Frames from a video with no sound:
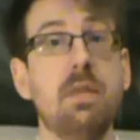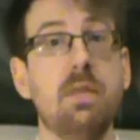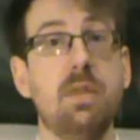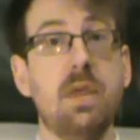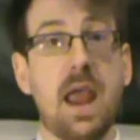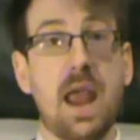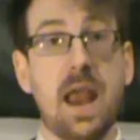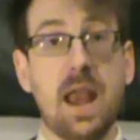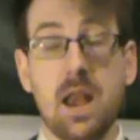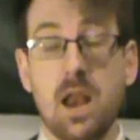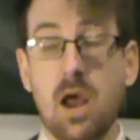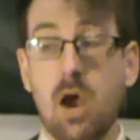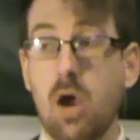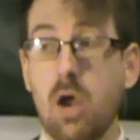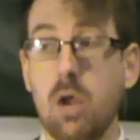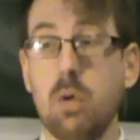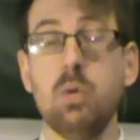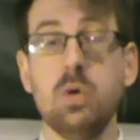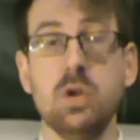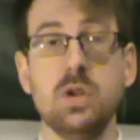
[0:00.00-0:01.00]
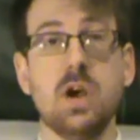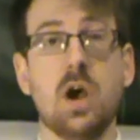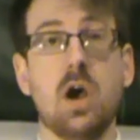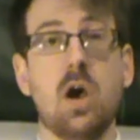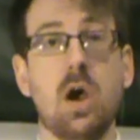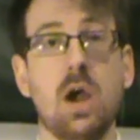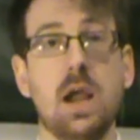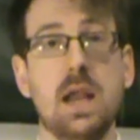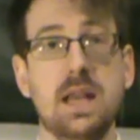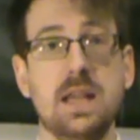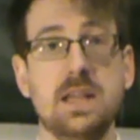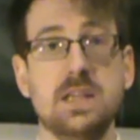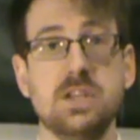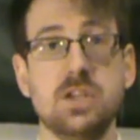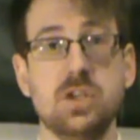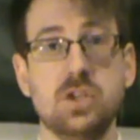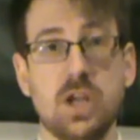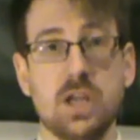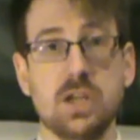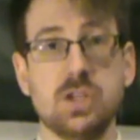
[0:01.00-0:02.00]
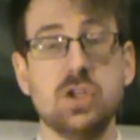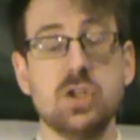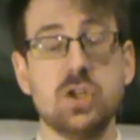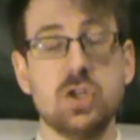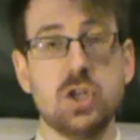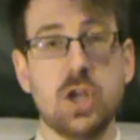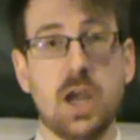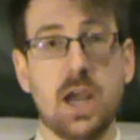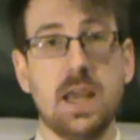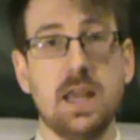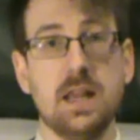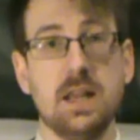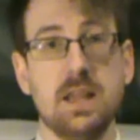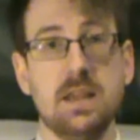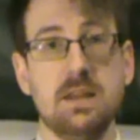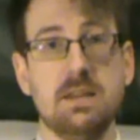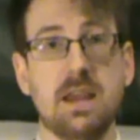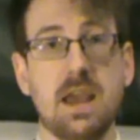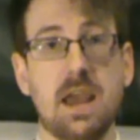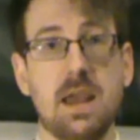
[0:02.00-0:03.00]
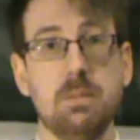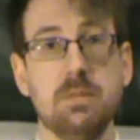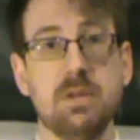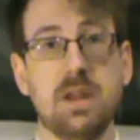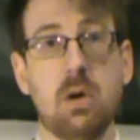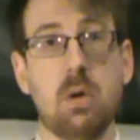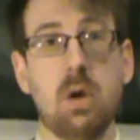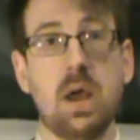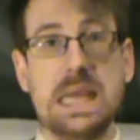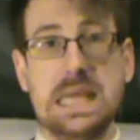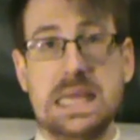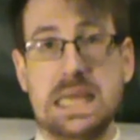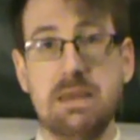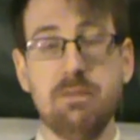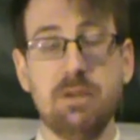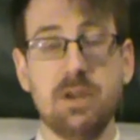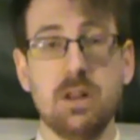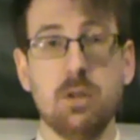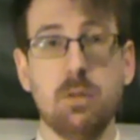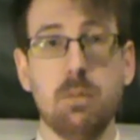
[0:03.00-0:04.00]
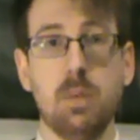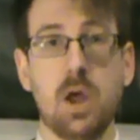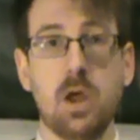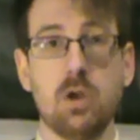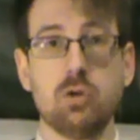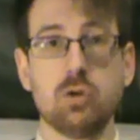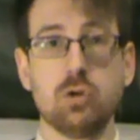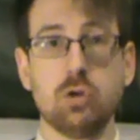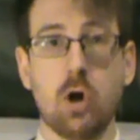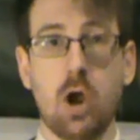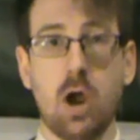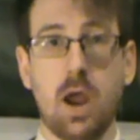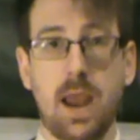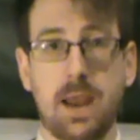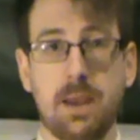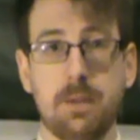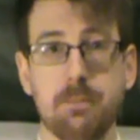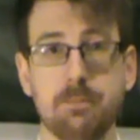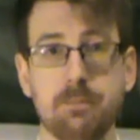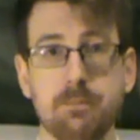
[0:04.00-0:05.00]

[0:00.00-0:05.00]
then I would highly suggest checking these games out and giving them a try.